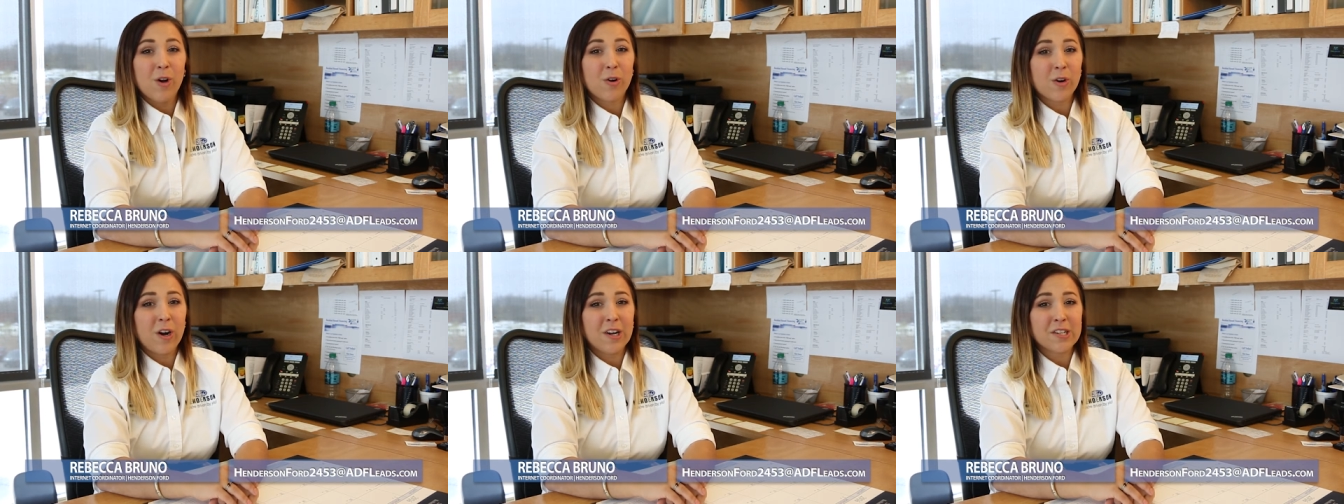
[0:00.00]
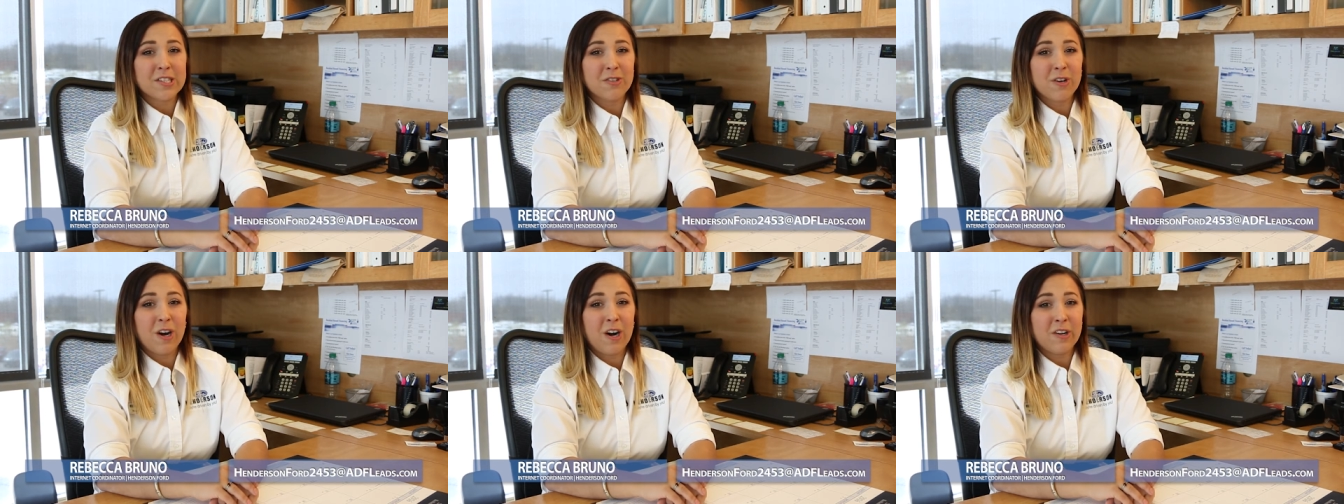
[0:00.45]
or
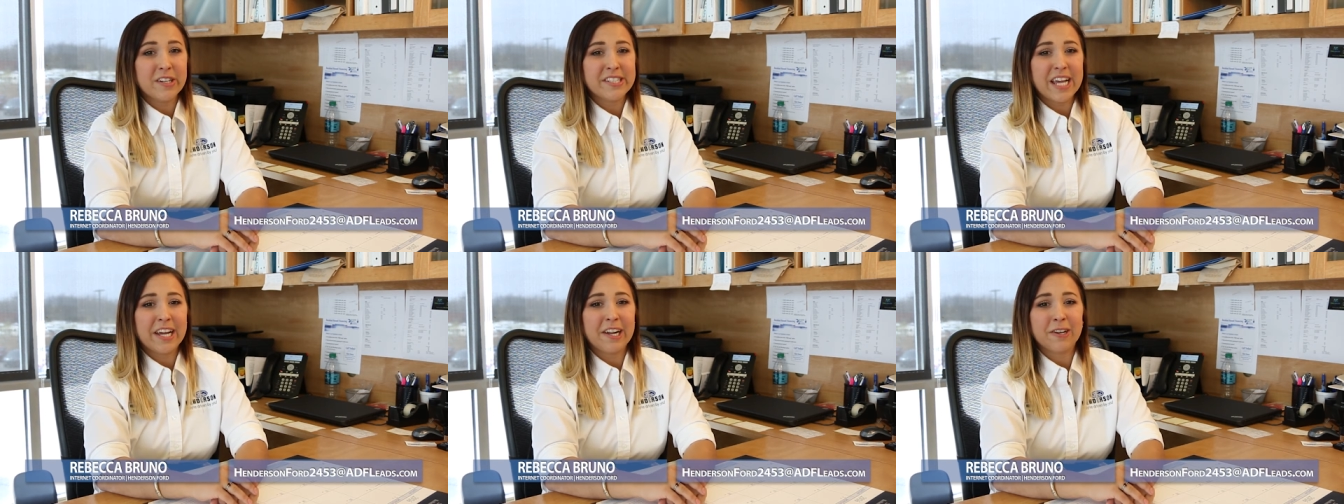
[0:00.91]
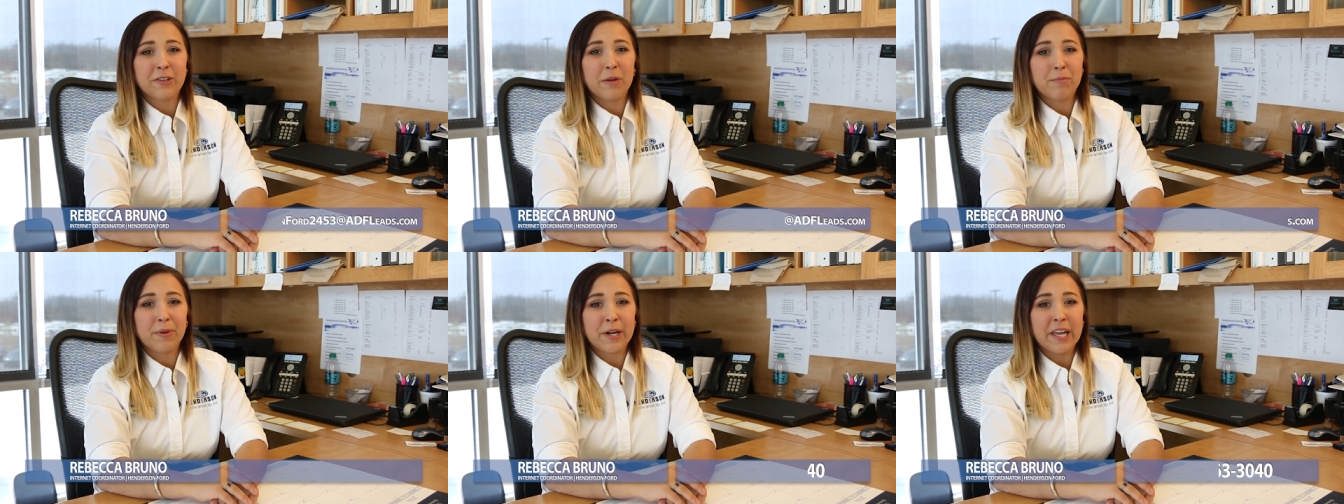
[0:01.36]
also call us at our
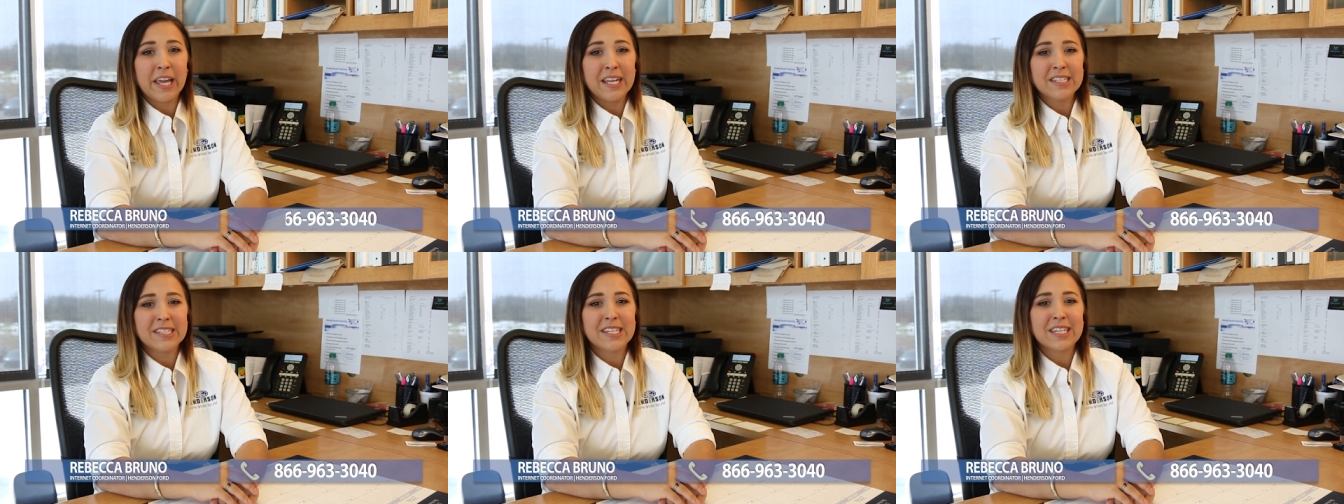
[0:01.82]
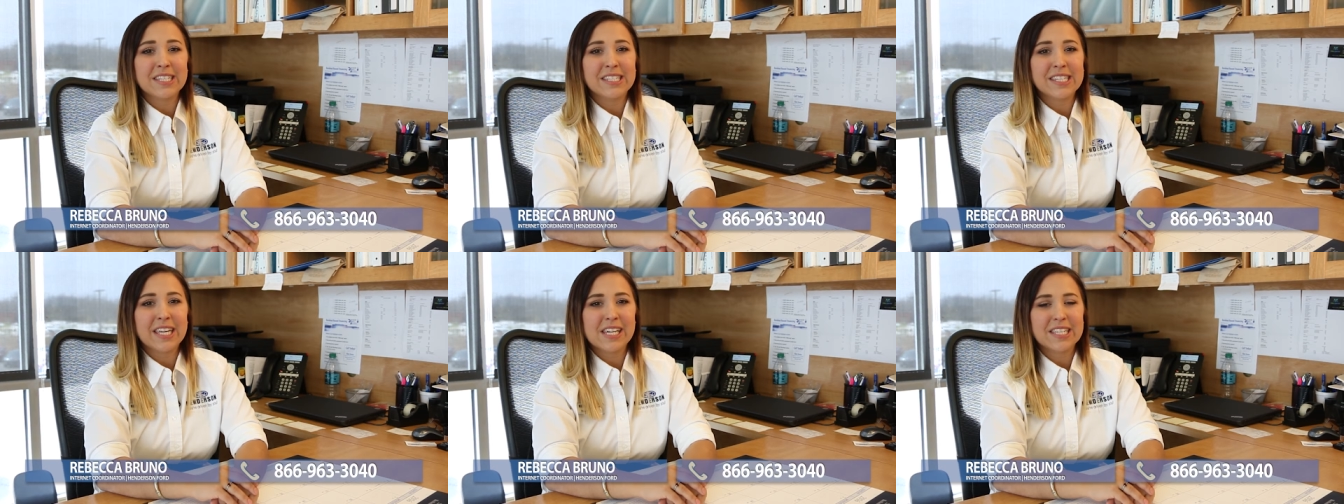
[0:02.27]
number
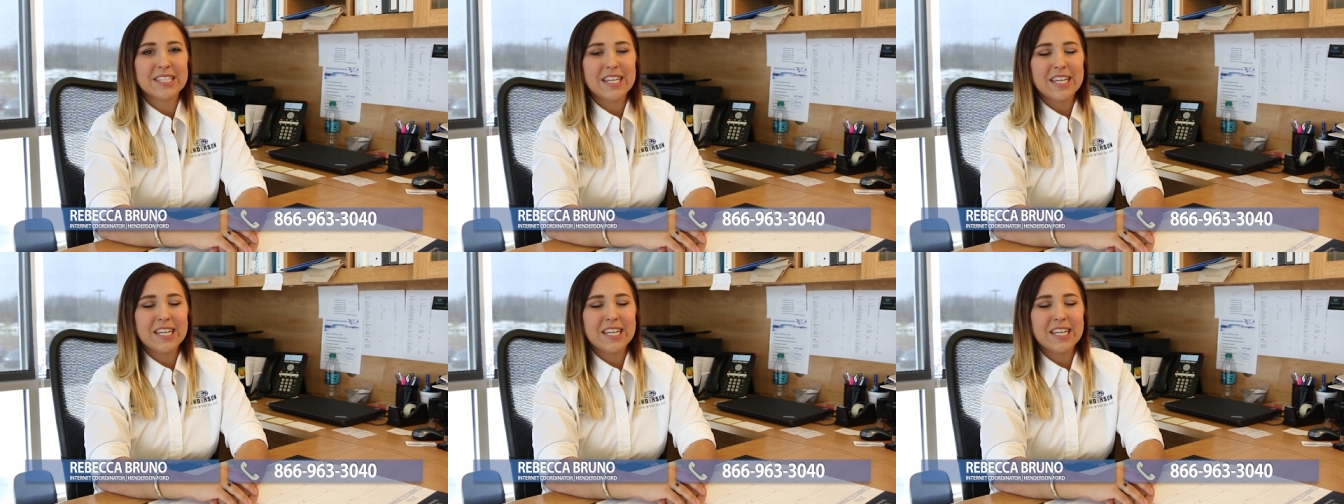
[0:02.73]
866